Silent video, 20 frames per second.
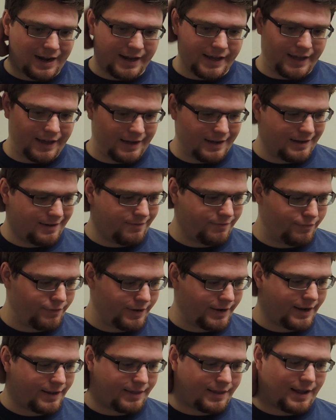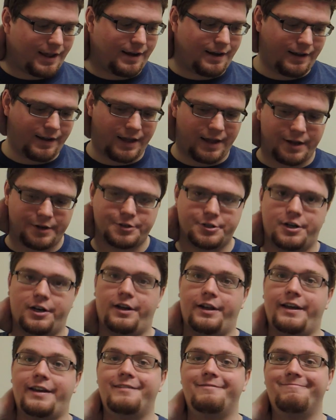I forget that
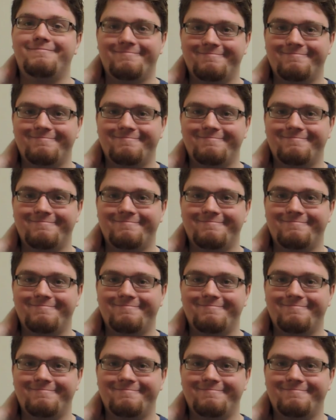occasionally.